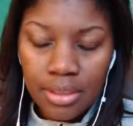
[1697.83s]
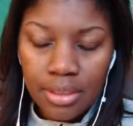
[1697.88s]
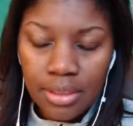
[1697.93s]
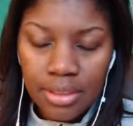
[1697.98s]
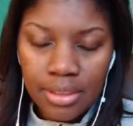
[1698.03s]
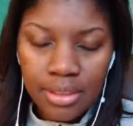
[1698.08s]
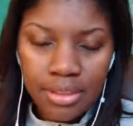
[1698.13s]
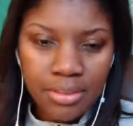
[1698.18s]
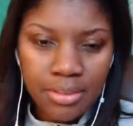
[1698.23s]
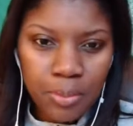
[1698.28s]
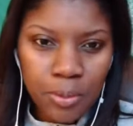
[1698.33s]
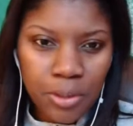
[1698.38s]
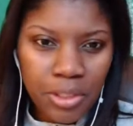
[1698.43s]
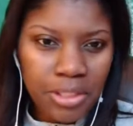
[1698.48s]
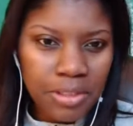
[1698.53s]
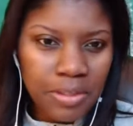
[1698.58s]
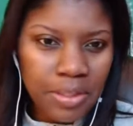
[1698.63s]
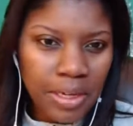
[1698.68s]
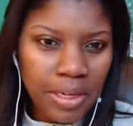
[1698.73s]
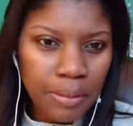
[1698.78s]
it's pretty
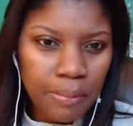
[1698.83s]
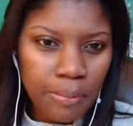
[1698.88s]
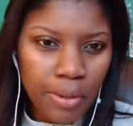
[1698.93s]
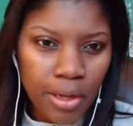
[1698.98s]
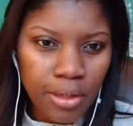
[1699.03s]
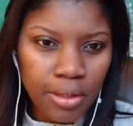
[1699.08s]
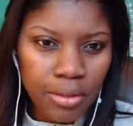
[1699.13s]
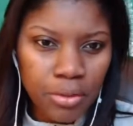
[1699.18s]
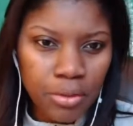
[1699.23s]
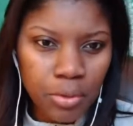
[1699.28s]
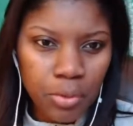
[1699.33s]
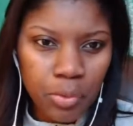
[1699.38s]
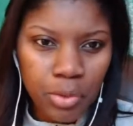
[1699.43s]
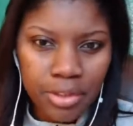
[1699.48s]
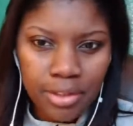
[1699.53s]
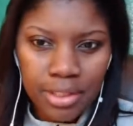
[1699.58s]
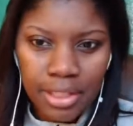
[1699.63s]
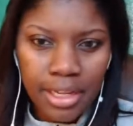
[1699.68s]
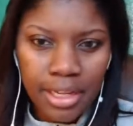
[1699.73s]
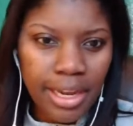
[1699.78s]
diabolical what
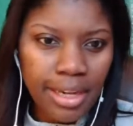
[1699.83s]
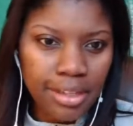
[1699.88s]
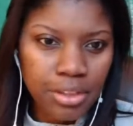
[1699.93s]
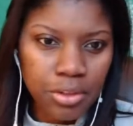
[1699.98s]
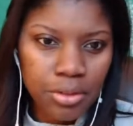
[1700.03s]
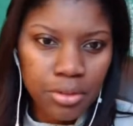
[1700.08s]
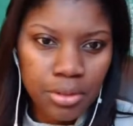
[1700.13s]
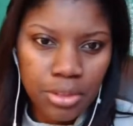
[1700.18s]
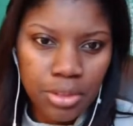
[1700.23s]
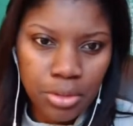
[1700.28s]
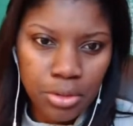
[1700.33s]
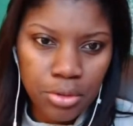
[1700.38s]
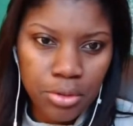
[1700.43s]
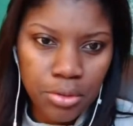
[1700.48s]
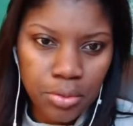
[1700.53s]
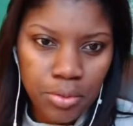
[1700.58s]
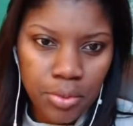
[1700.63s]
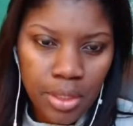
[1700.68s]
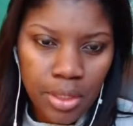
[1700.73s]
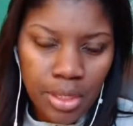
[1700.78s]
they actually
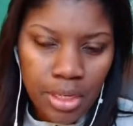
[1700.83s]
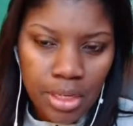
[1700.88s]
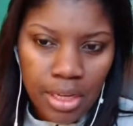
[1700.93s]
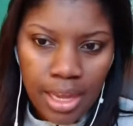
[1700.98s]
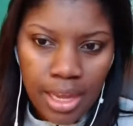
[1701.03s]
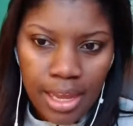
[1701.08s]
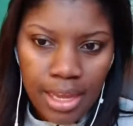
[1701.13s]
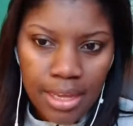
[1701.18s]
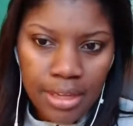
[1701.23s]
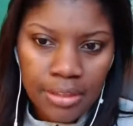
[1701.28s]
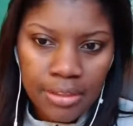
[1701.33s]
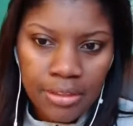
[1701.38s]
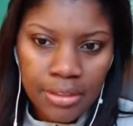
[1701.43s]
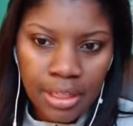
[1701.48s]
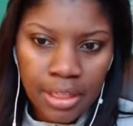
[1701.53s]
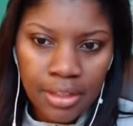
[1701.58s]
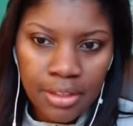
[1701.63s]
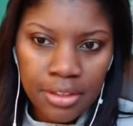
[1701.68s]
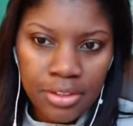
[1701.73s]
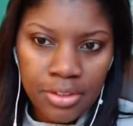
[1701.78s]
do, and
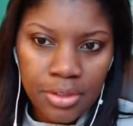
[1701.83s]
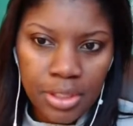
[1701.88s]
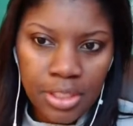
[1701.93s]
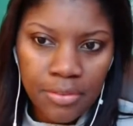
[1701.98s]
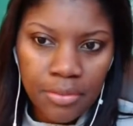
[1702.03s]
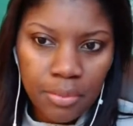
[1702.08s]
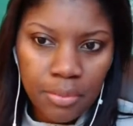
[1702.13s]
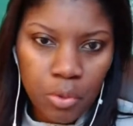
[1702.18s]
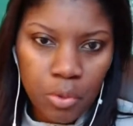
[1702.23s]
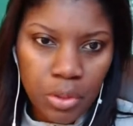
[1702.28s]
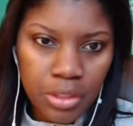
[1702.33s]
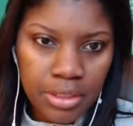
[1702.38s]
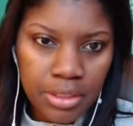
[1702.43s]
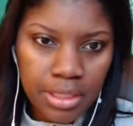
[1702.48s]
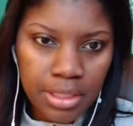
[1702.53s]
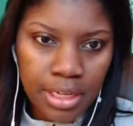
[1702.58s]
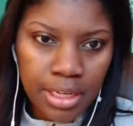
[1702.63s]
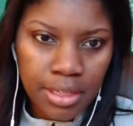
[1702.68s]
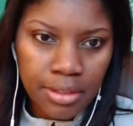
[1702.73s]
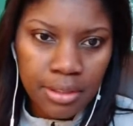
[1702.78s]
it's even more
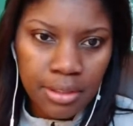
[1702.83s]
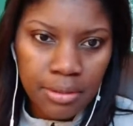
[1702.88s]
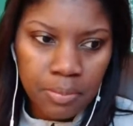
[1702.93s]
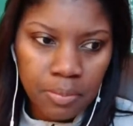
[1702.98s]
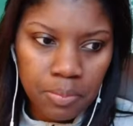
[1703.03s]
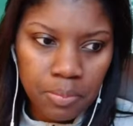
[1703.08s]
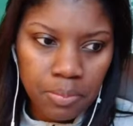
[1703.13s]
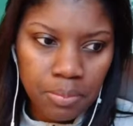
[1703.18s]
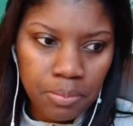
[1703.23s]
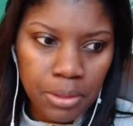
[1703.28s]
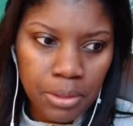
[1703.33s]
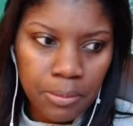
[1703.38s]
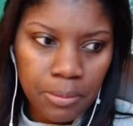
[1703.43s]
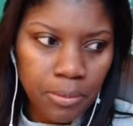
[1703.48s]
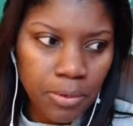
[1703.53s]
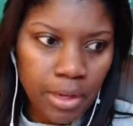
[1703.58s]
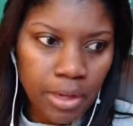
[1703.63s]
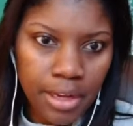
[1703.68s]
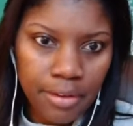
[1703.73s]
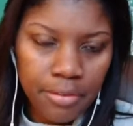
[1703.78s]
sad that
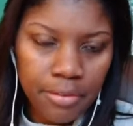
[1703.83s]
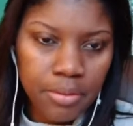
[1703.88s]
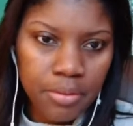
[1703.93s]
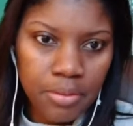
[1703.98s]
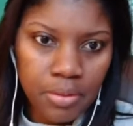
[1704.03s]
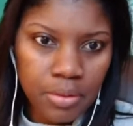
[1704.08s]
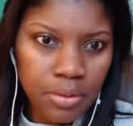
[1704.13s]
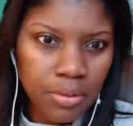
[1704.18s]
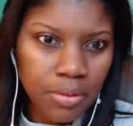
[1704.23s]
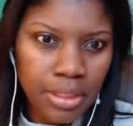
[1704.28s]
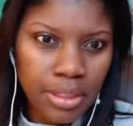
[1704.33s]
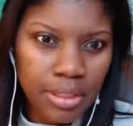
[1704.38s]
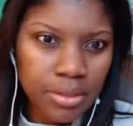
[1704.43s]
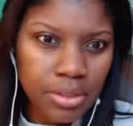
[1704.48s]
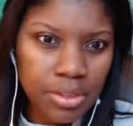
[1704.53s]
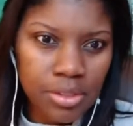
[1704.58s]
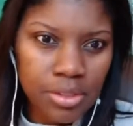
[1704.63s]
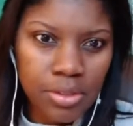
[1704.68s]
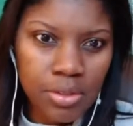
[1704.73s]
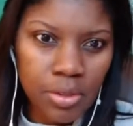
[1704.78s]
people haven't, they
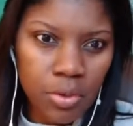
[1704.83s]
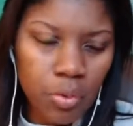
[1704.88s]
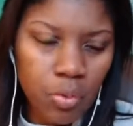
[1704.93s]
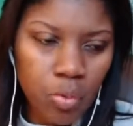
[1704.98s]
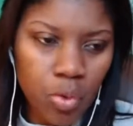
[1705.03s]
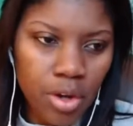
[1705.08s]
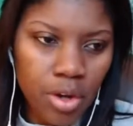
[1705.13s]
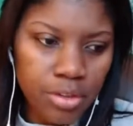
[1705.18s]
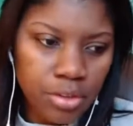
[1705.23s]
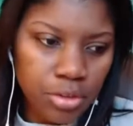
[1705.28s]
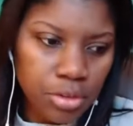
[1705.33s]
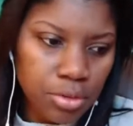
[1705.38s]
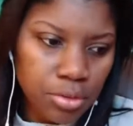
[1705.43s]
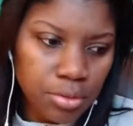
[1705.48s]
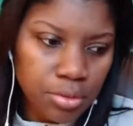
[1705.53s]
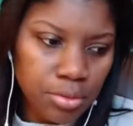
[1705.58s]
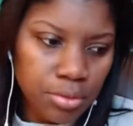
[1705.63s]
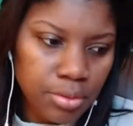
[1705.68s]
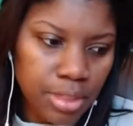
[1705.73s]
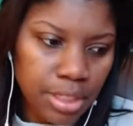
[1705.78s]
just don't want
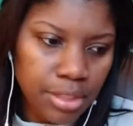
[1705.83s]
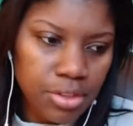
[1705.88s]
to